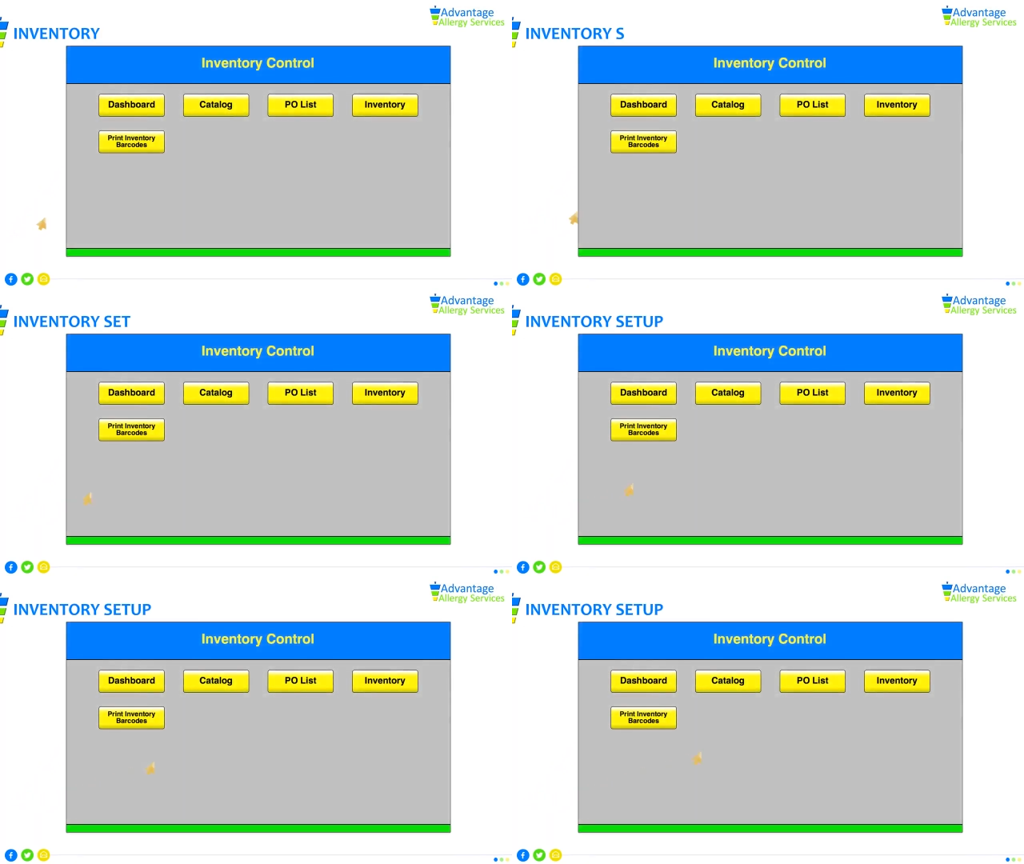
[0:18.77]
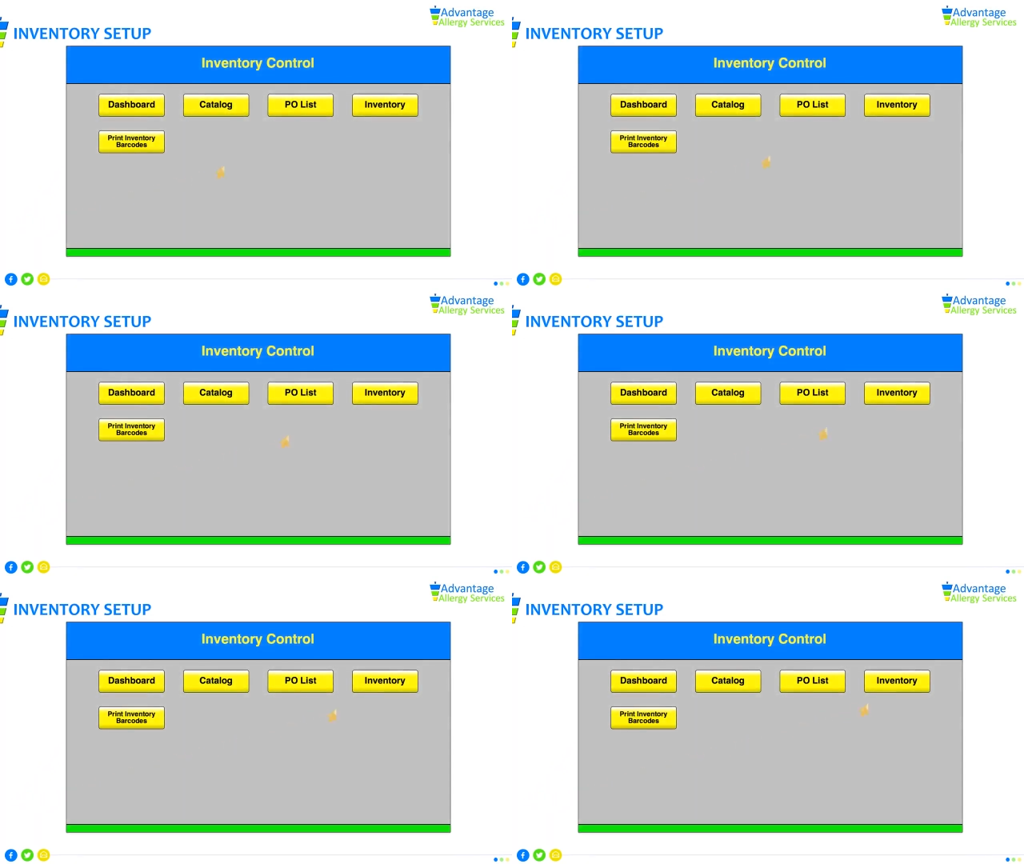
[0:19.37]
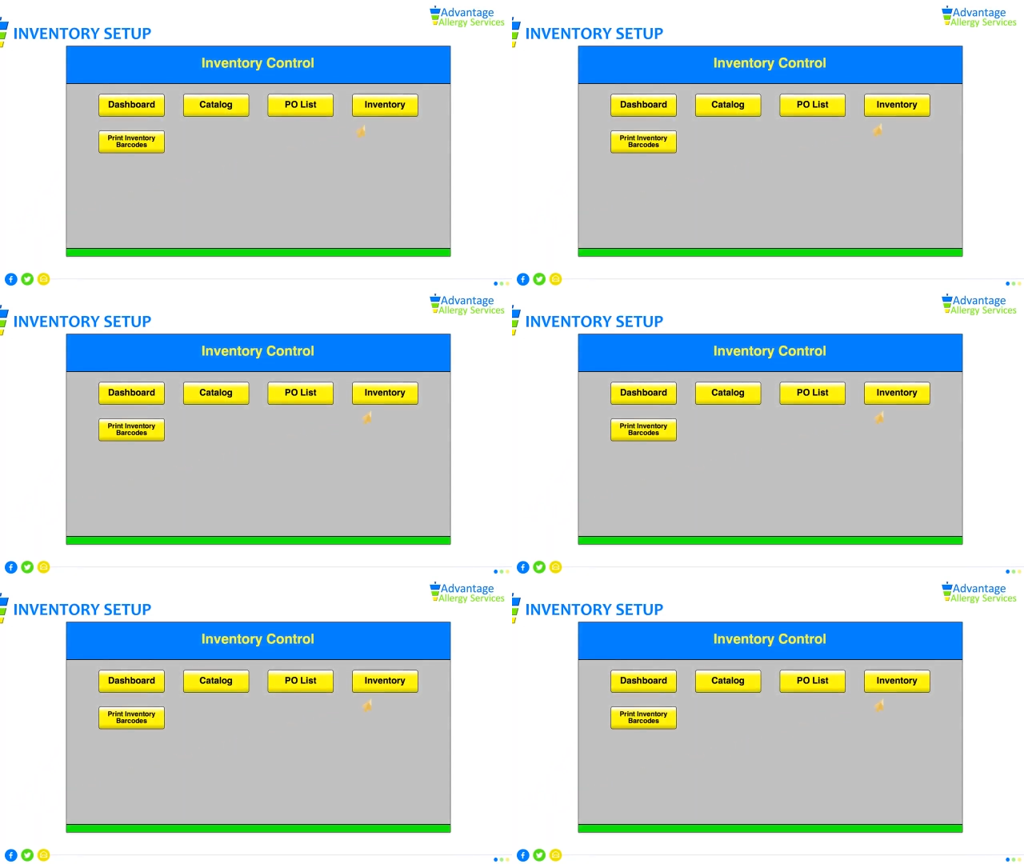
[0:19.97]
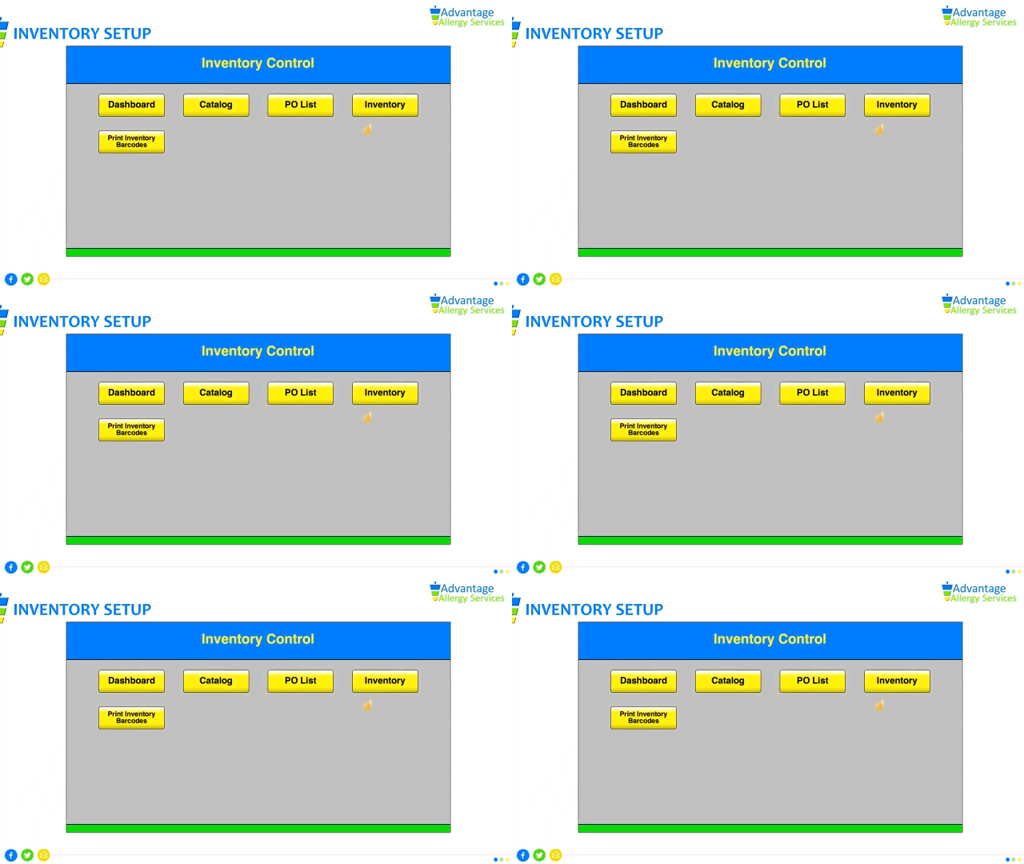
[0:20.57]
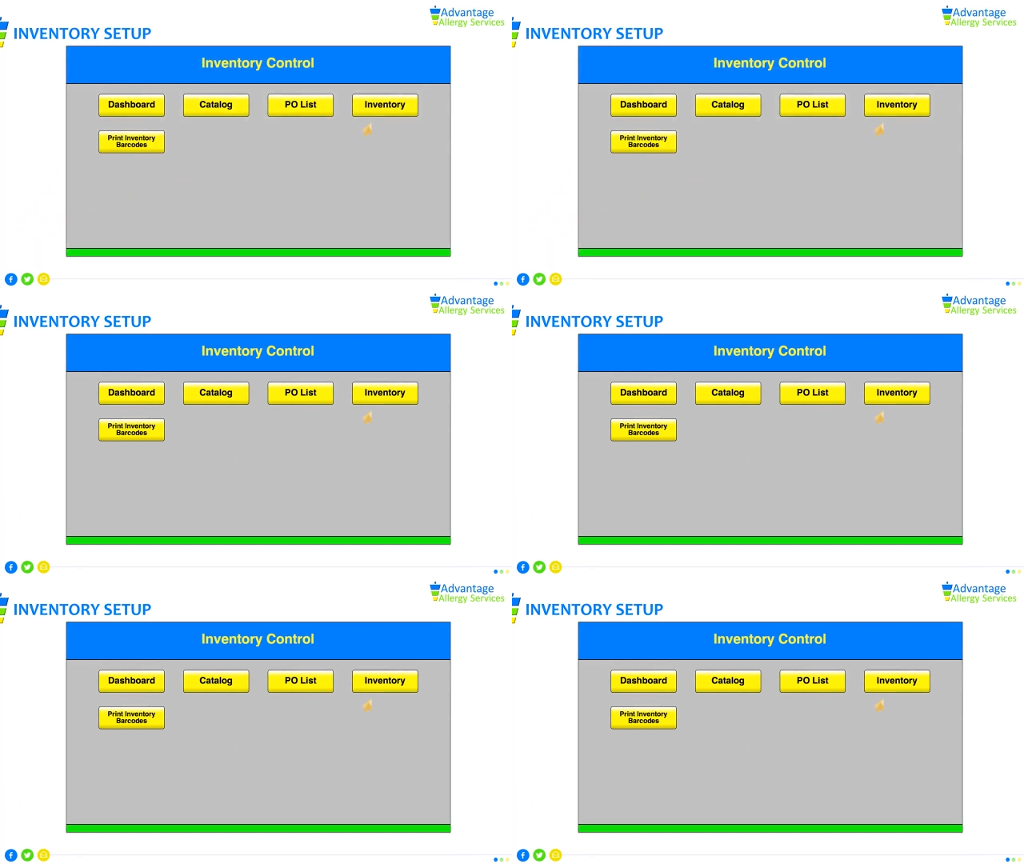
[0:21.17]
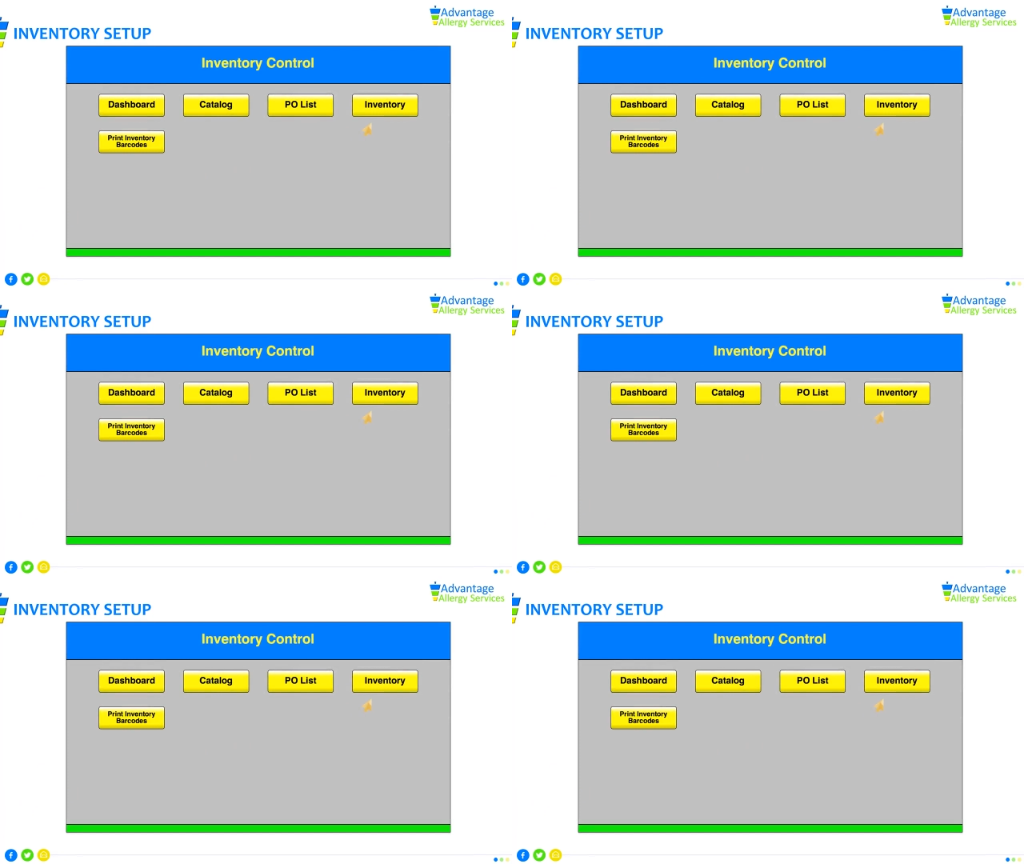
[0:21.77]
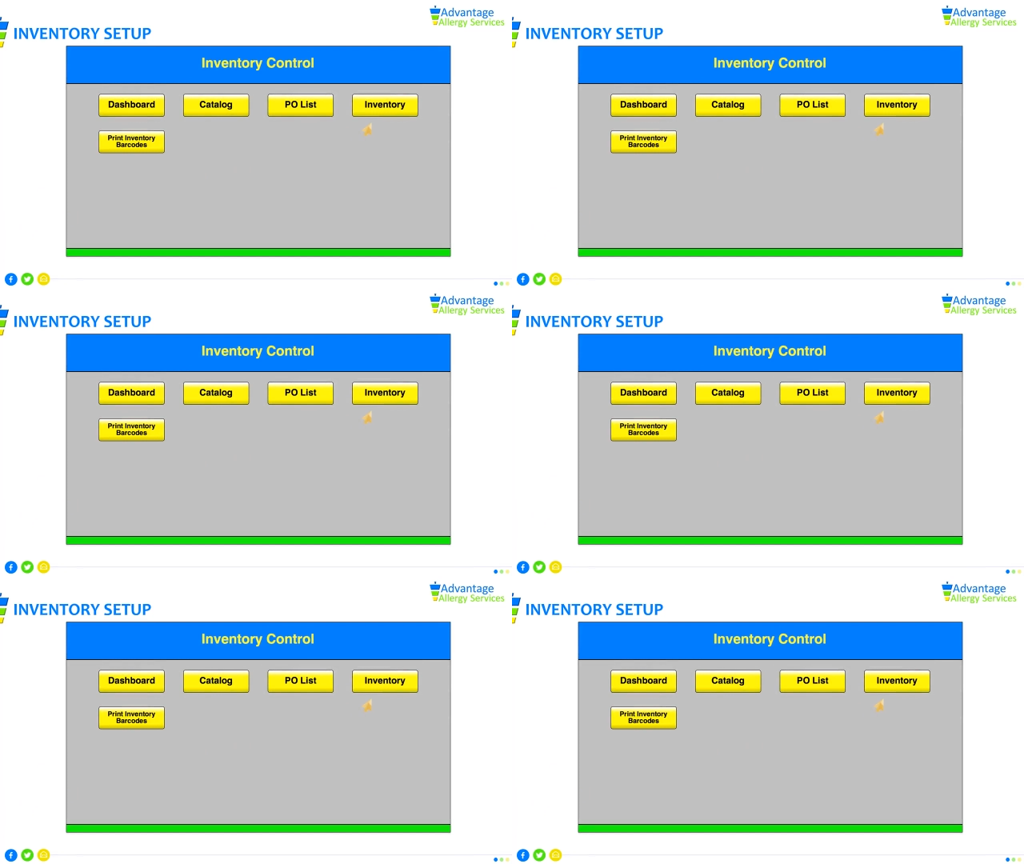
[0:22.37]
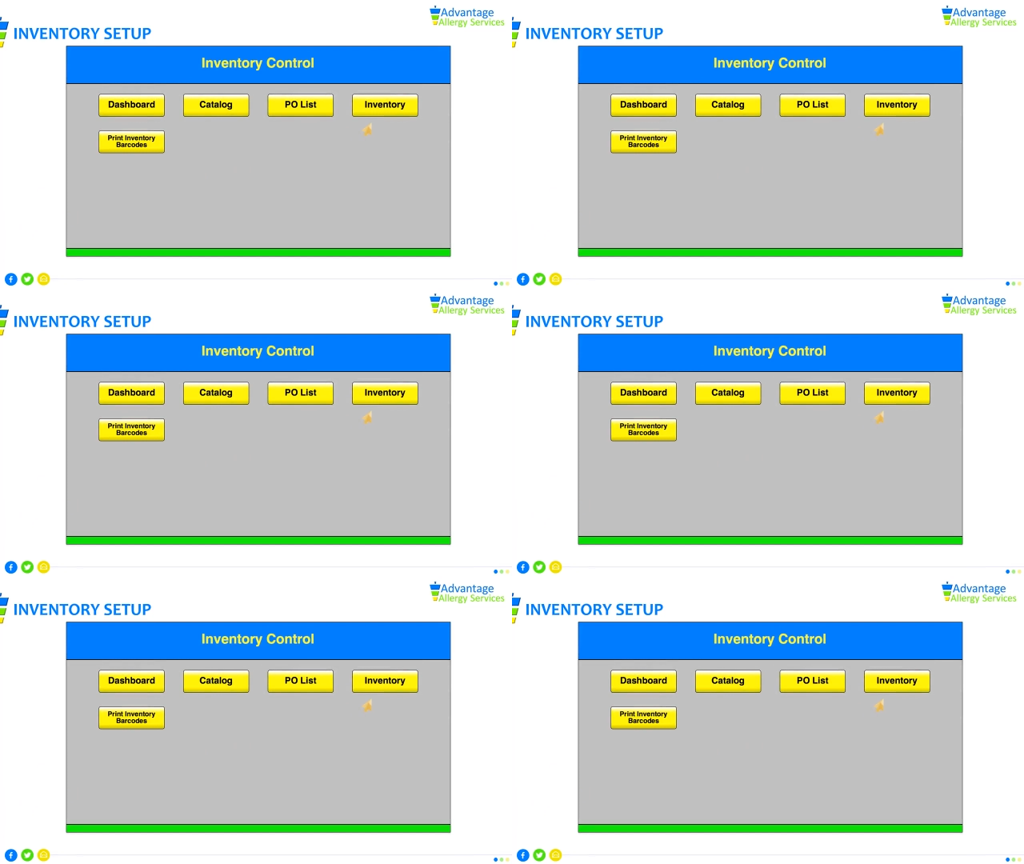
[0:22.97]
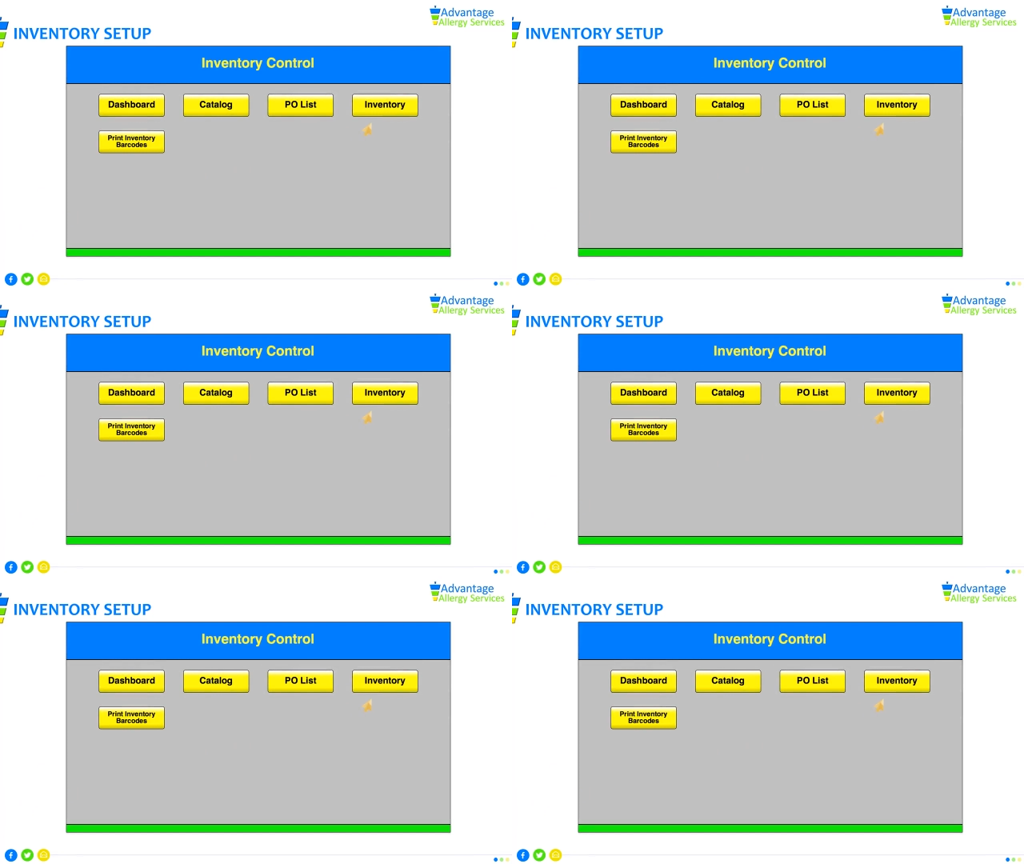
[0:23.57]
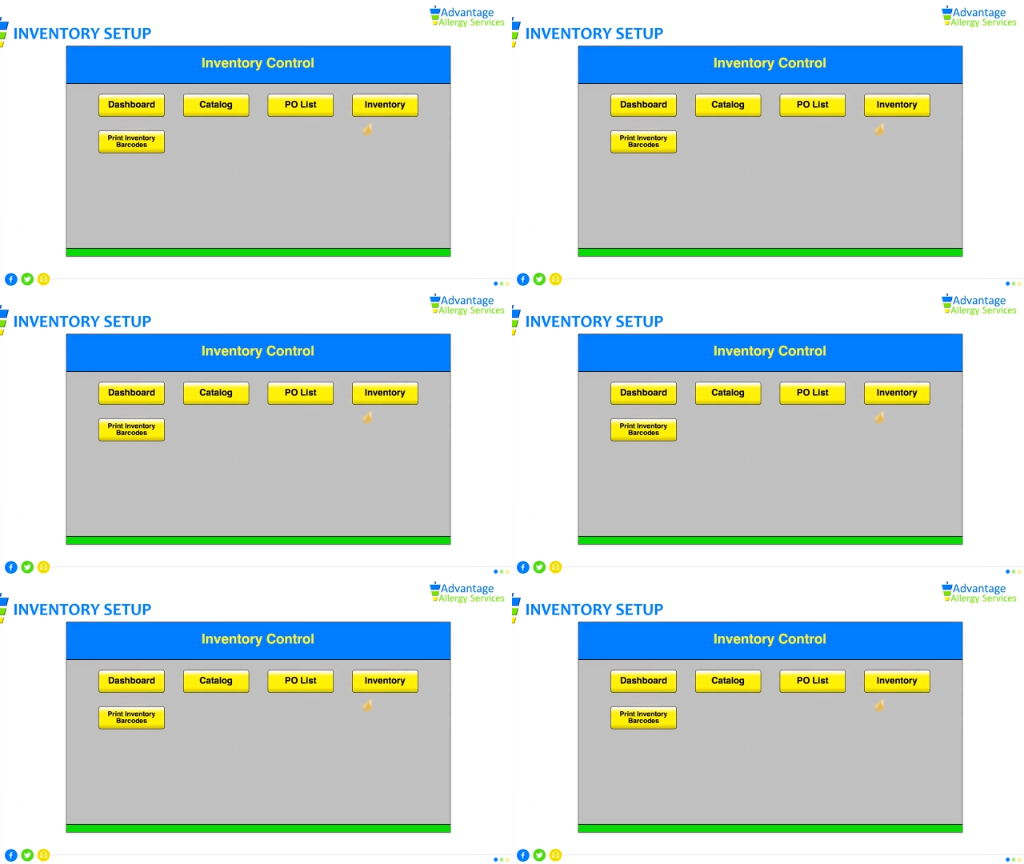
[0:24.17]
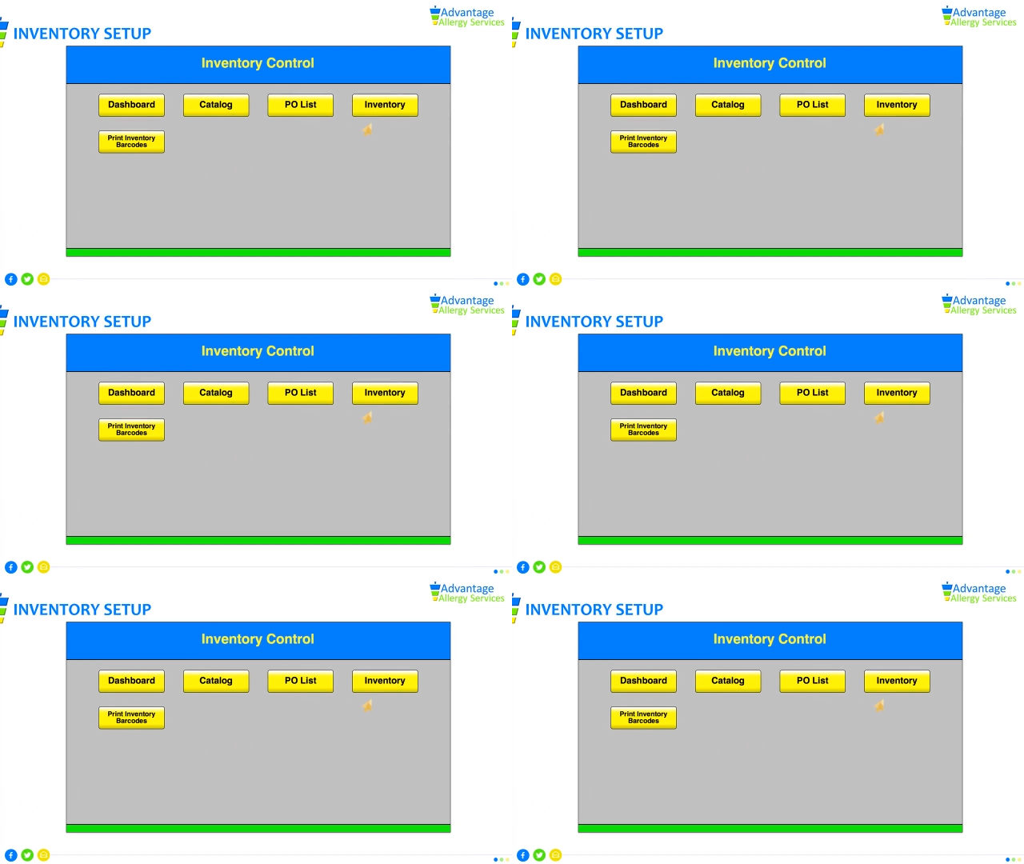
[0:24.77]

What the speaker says: Nobody's mouth can be seen.